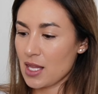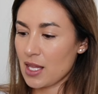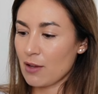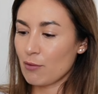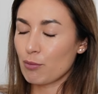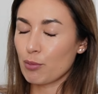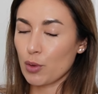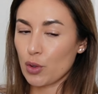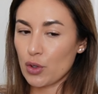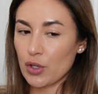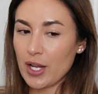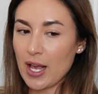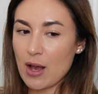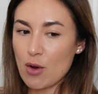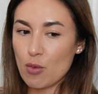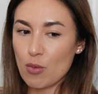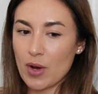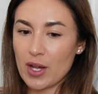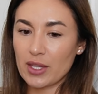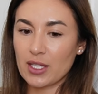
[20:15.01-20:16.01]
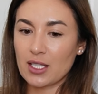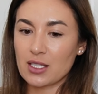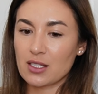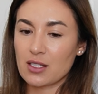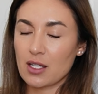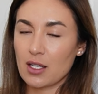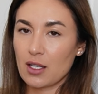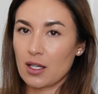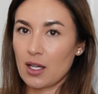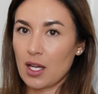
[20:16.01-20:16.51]
They've brought out one
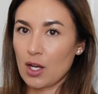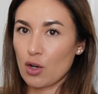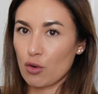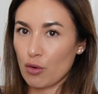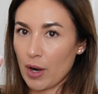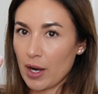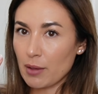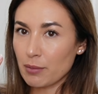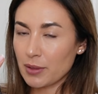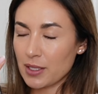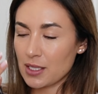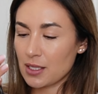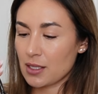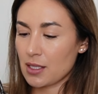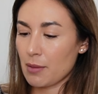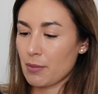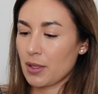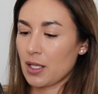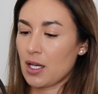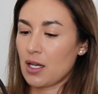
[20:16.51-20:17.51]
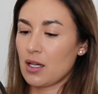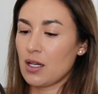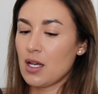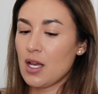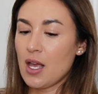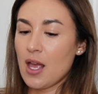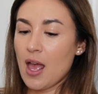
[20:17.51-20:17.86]
that's incredibly similar.